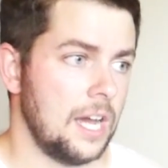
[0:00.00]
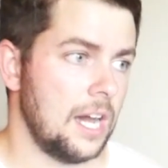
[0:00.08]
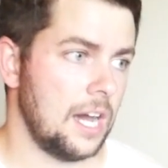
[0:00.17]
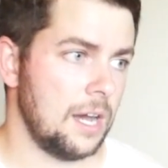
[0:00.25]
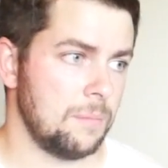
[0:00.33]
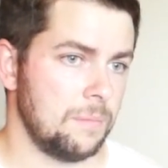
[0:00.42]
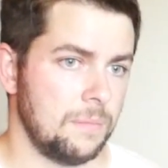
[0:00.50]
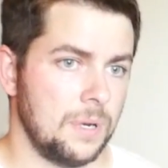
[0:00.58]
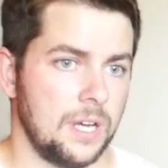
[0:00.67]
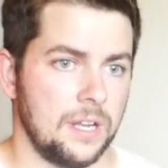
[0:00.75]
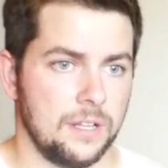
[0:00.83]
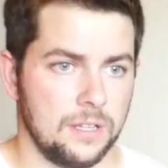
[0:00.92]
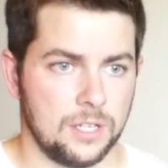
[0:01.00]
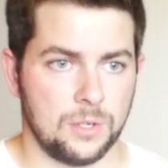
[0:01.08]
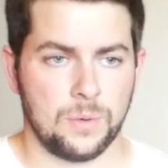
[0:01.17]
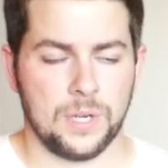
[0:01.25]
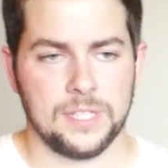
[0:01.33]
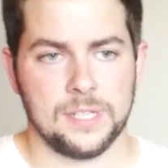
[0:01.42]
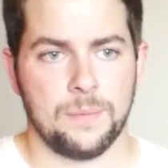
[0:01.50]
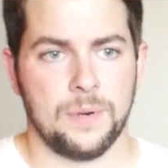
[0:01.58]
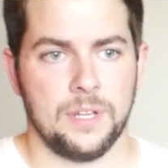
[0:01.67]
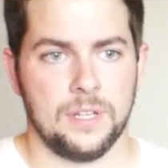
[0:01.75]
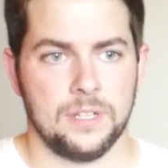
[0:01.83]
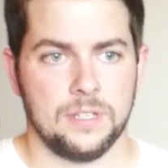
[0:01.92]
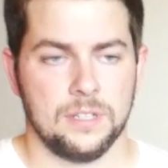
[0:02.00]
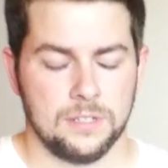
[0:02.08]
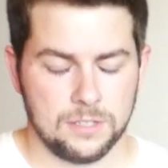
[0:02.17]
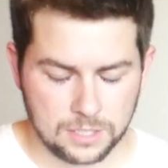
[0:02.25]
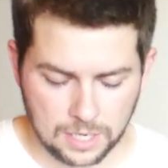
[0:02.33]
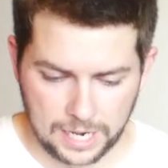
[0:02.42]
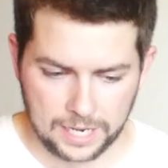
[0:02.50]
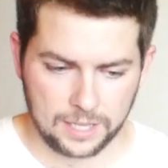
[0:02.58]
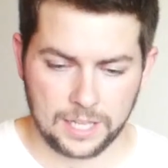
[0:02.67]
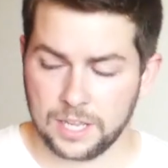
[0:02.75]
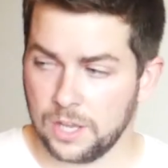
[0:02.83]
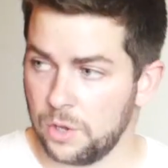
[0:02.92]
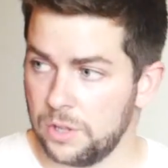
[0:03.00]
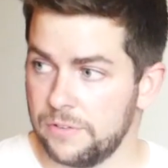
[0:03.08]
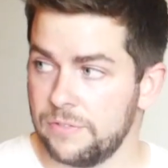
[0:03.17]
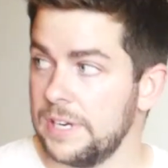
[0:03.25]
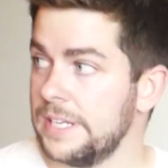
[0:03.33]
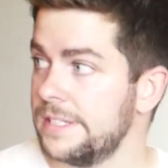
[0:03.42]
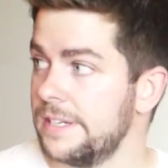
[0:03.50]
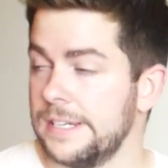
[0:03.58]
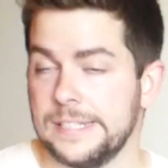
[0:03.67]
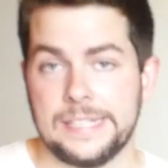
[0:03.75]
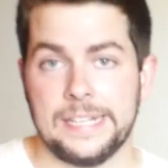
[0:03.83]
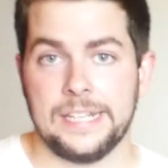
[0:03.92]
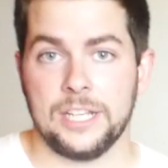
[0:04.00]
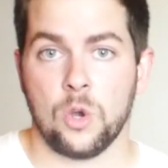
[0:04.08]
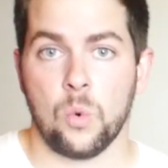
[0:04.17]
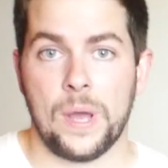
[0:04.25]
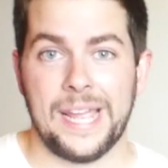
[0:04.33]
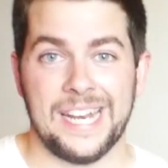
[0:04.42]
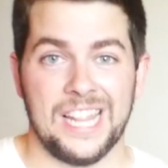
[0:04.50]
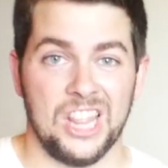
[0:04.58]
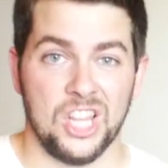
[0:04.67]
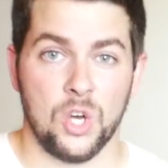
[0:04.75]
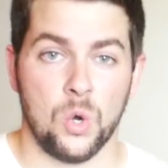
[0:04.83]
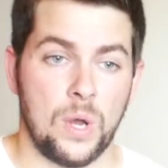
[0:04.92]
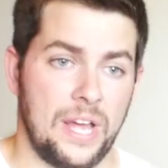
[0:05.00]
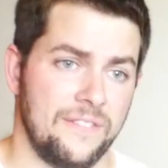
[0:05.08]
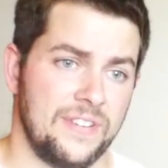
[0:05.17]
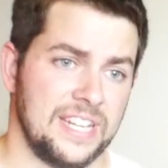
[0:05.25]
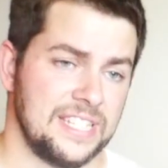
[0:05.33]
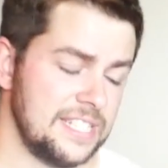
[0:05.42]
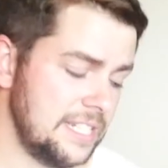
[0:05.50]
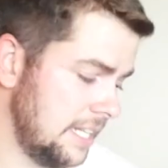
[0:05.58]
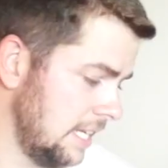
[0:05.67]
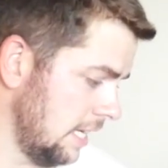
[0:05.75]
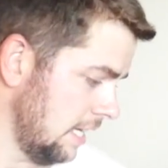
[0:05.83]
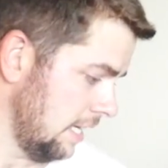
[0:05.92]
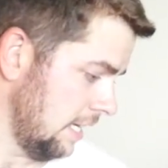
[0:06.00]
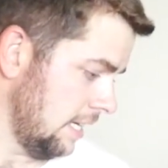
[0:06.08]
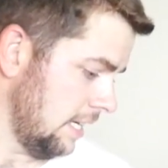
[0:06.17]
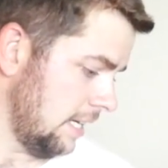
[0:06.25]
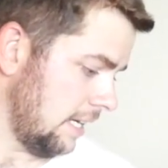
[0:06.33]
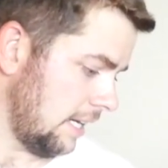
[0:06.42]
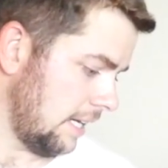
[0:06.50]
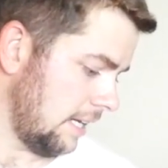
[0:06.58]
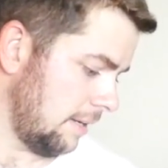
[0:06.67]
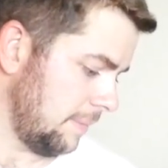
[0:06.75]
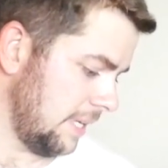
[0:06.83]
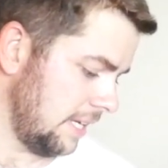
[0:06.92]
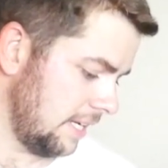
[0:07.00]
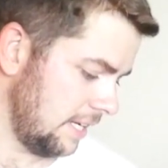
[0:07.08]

But the little ones, I'm gonna try to let go. The freezer is getting quite low on venison, and